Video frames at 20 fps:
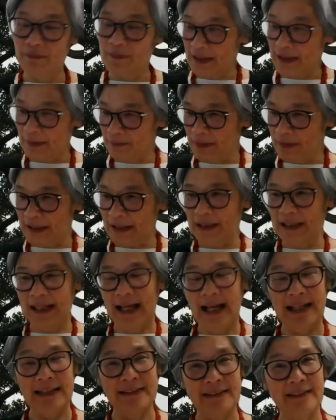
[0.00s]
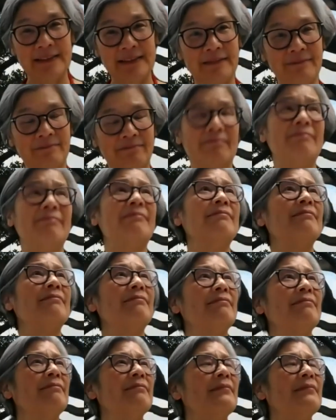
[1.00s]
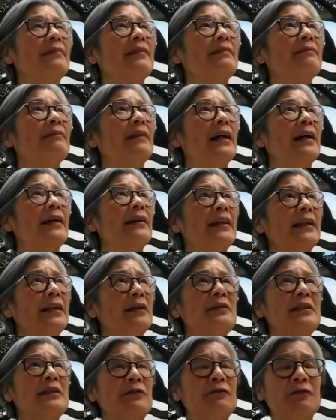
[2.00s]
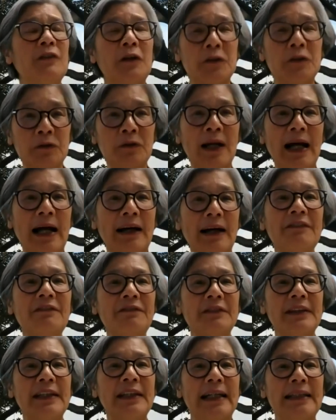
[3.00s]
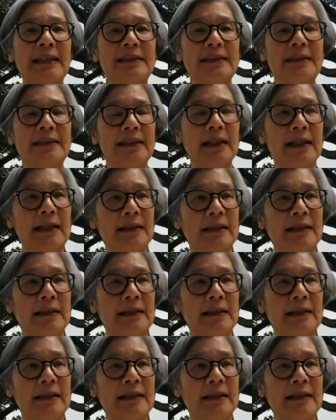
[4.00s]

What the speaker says: somebody had, I think it was a photograph that